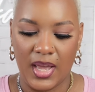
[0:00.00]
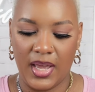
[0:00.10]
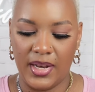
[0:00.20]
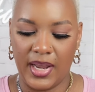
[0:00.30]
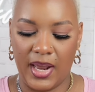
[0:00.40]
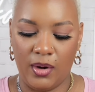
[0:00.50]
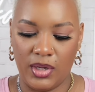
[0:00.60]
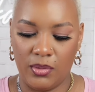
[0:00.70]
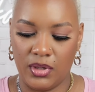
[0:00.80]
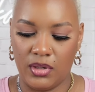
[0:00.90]
And that
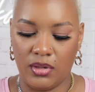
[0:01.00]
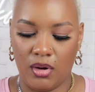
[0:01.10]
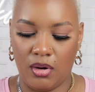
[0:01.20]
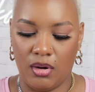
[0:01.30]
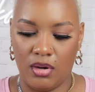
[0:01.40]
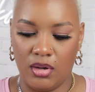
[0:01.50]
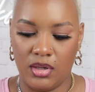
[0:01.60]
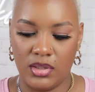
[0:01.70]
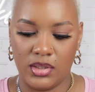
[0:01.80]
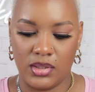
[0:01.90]

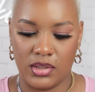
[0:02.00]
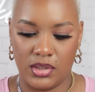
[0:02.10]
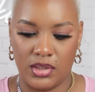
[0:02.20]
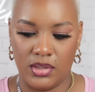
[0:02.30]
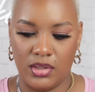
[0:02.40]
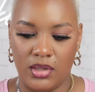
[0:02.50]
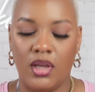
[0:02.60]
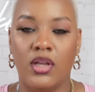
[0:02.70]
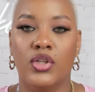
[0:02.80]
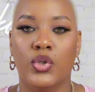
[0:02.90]
costs
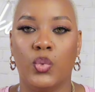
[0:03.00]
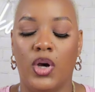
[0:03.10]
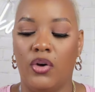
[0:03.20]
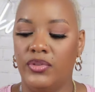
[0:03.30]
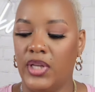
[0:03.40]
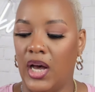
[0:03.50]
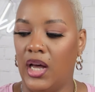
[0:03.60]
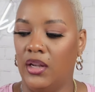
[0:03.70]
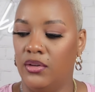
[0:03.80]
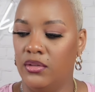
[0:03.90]

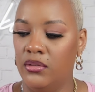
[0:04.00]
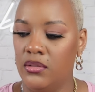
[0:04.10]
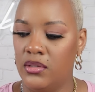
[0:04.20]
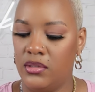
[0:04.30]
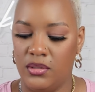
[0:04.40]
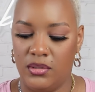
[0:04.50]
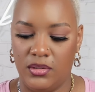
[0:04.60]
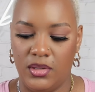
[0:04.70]
$12.